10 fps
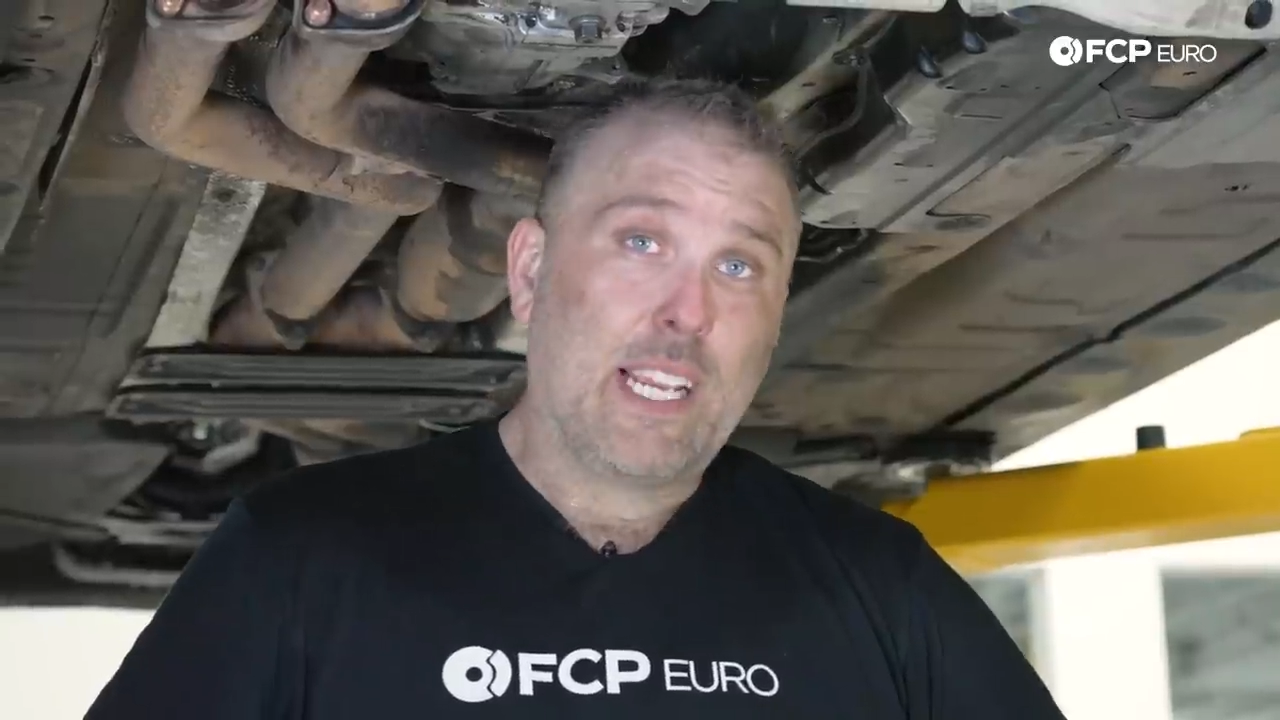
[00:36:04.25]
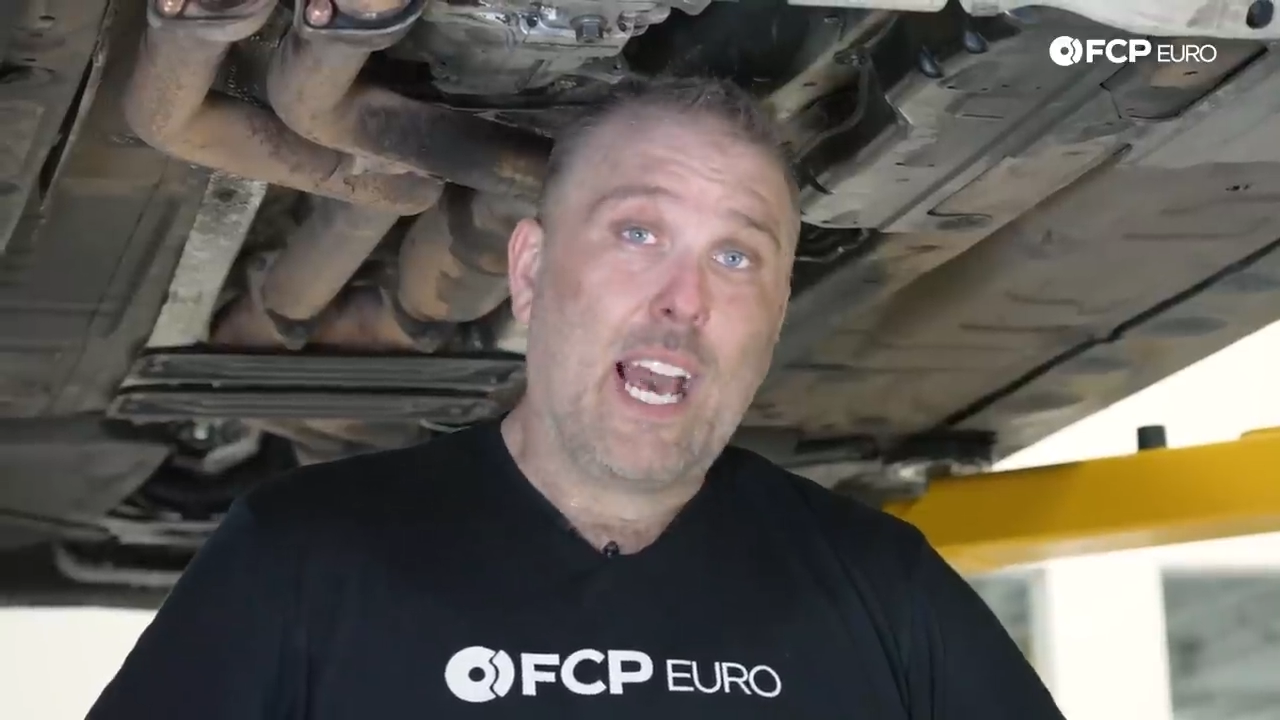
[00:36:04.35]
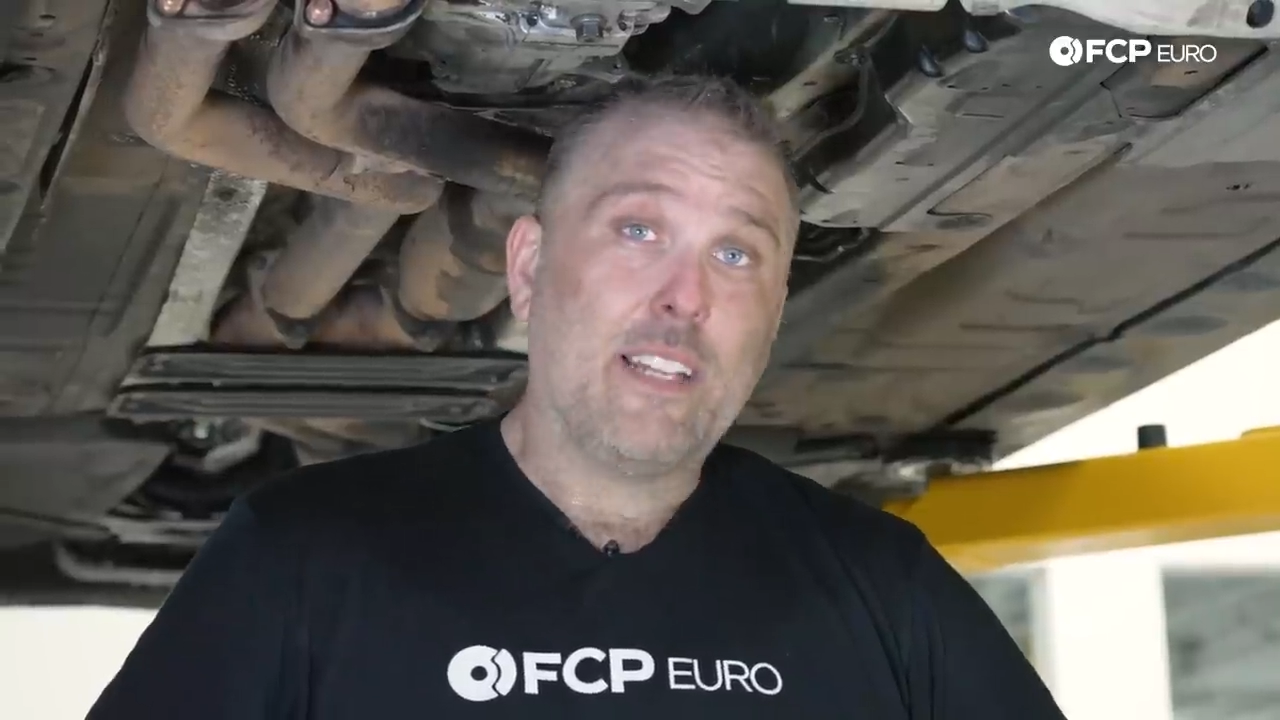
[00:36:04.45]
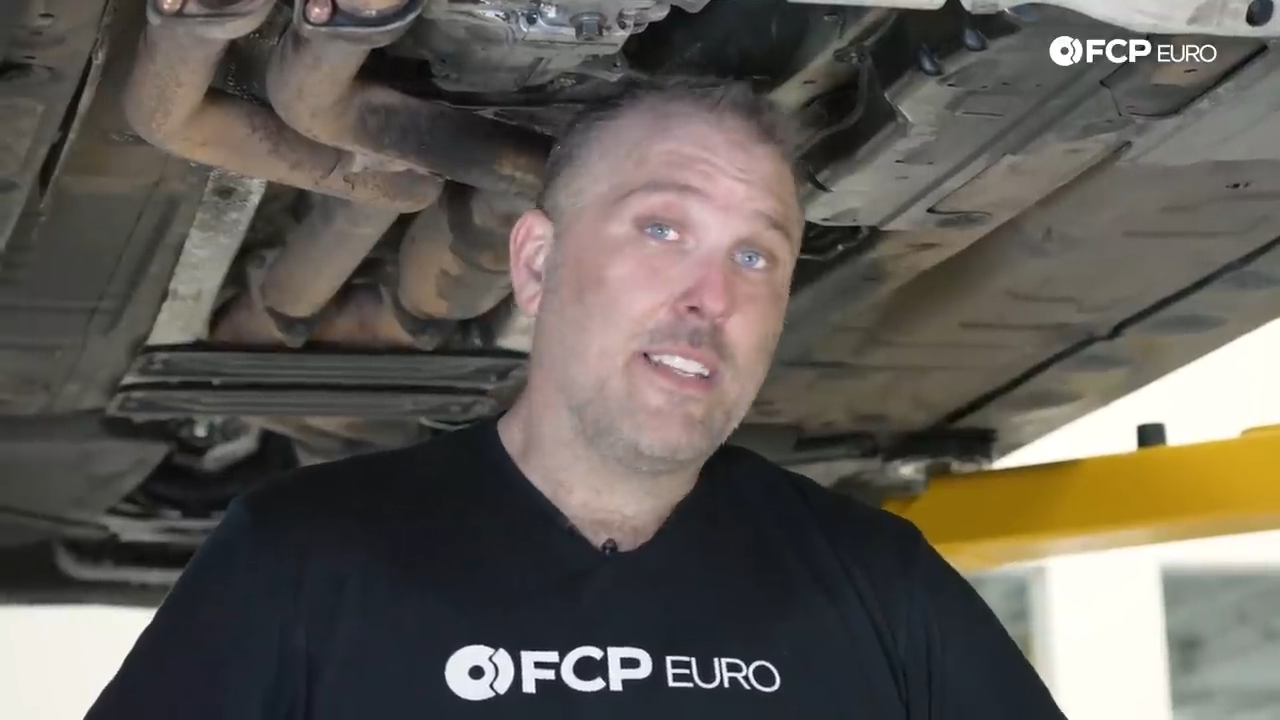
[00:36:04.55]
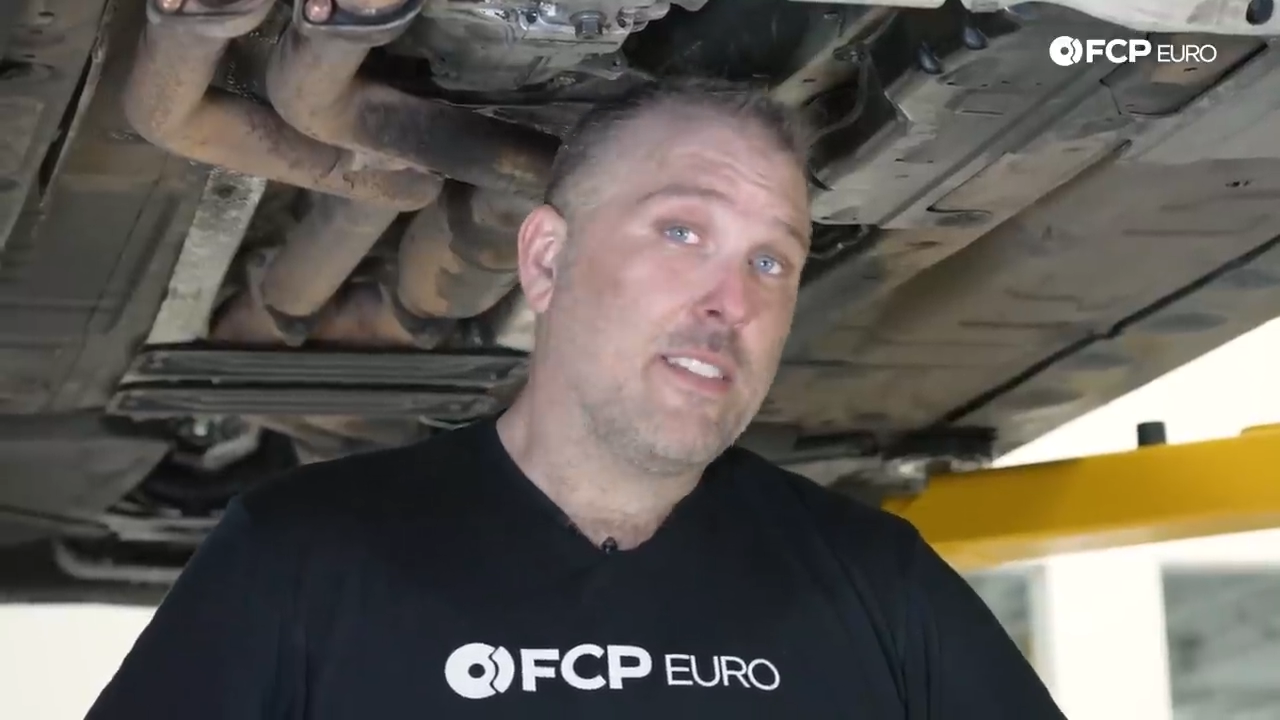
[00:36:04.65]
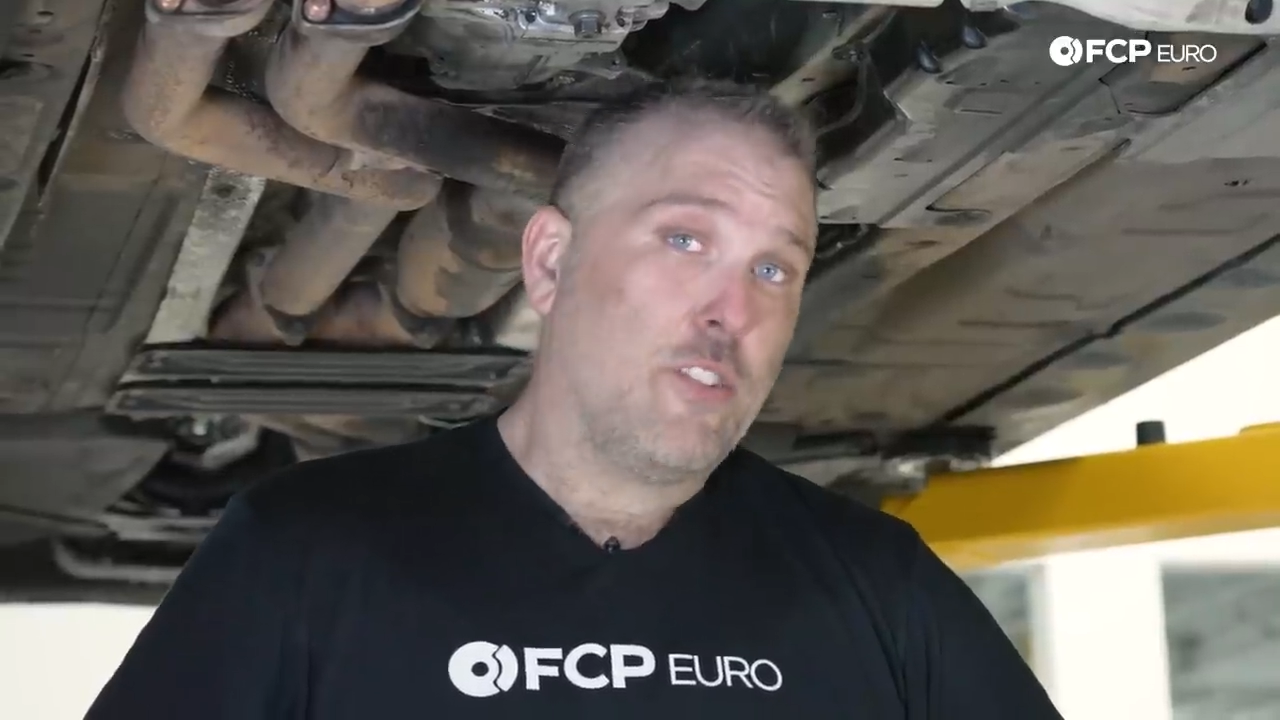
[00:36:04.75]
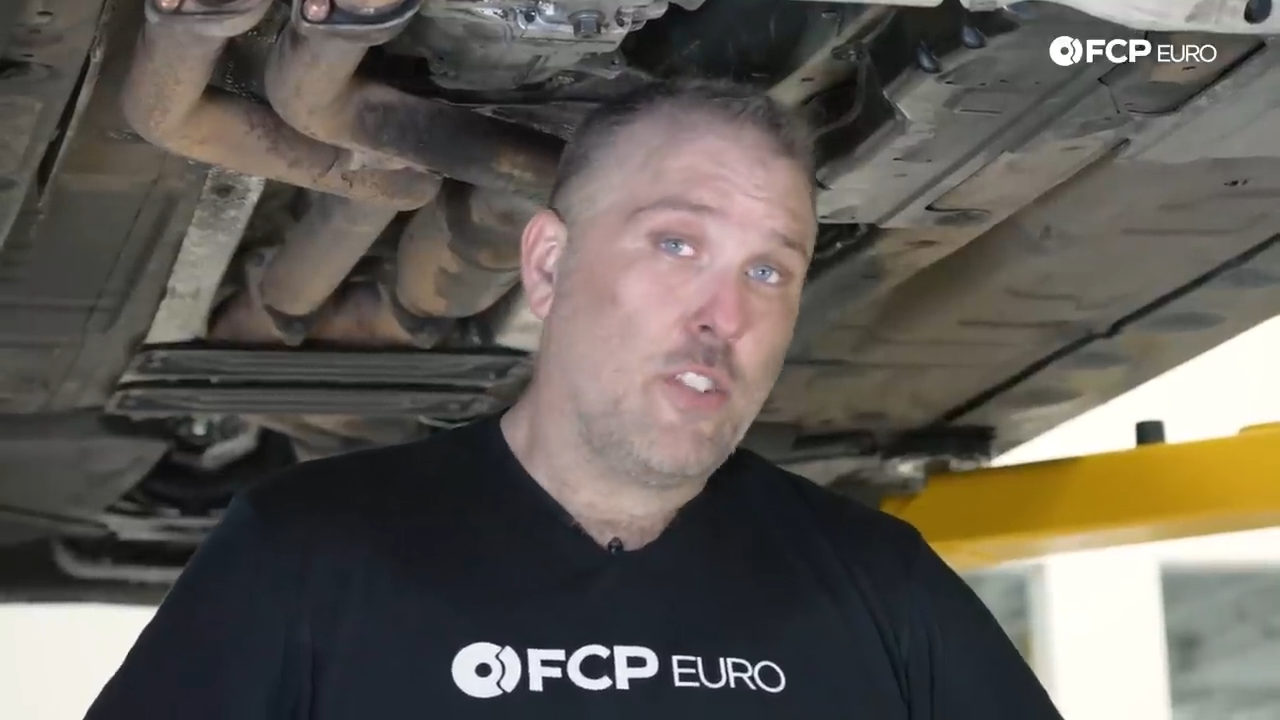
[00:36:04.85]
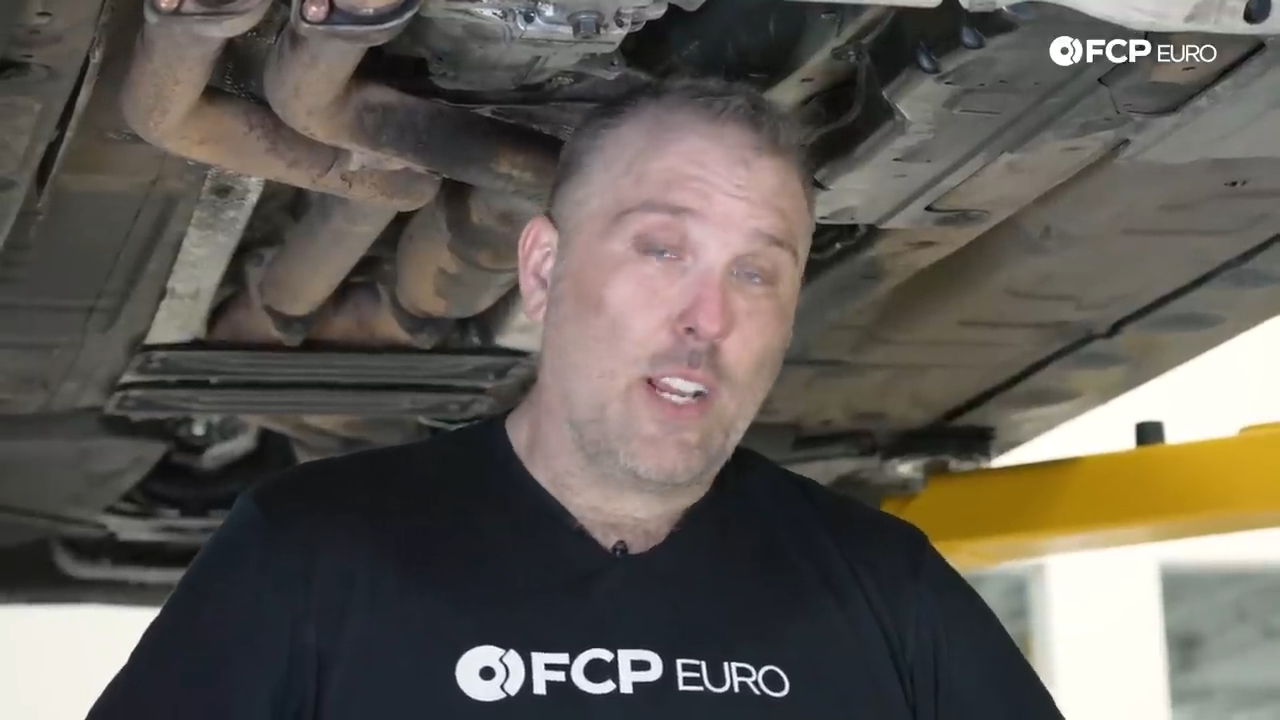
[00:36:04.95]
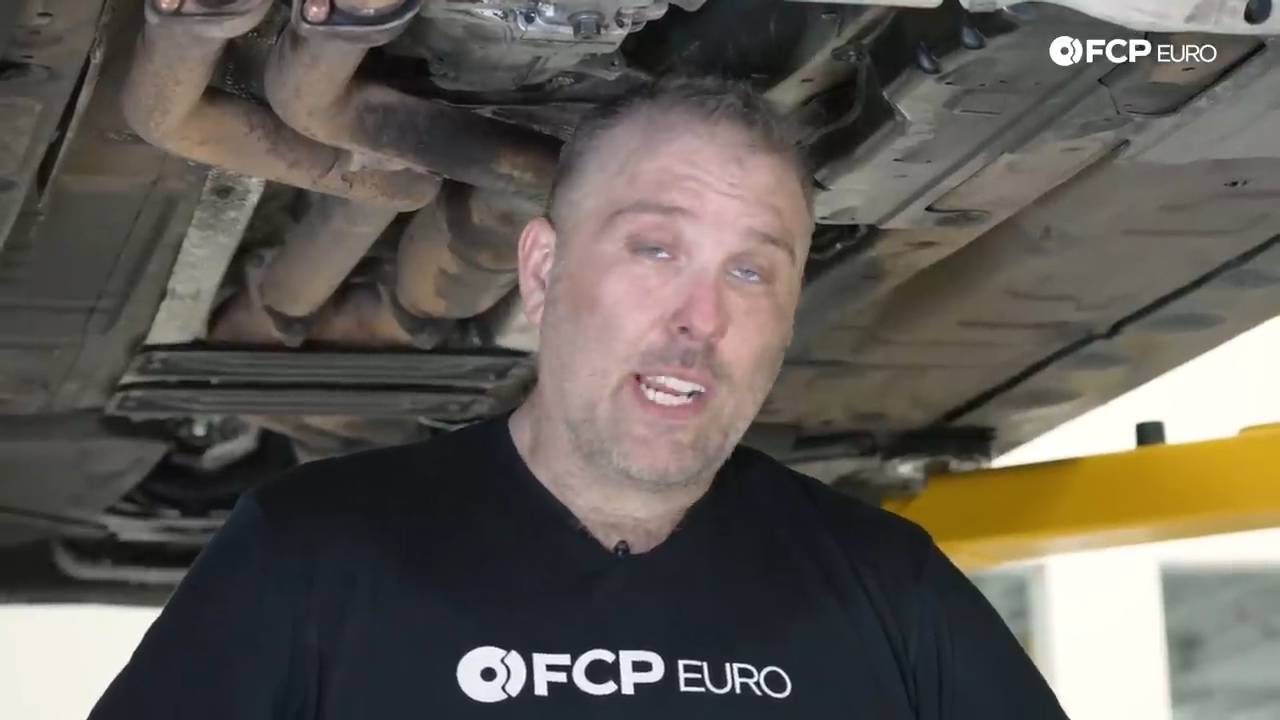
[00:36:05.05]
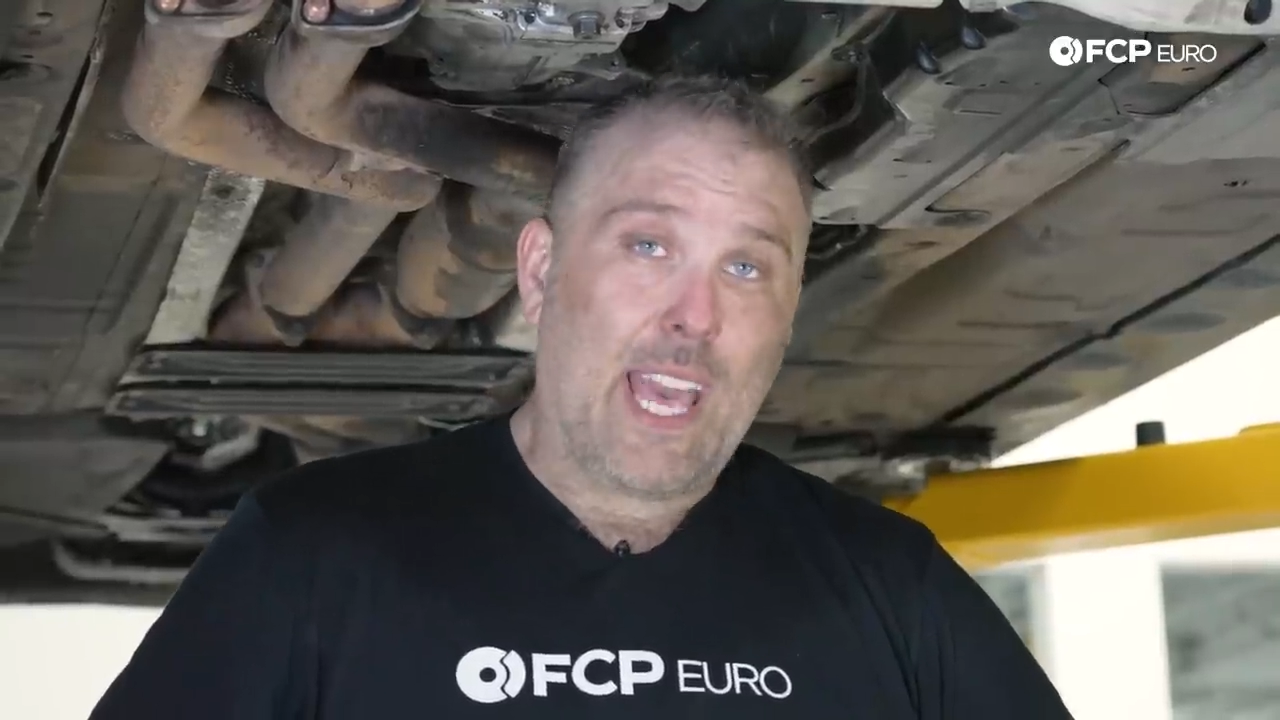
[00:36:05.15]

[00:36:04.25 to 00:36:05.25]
got a decent chunk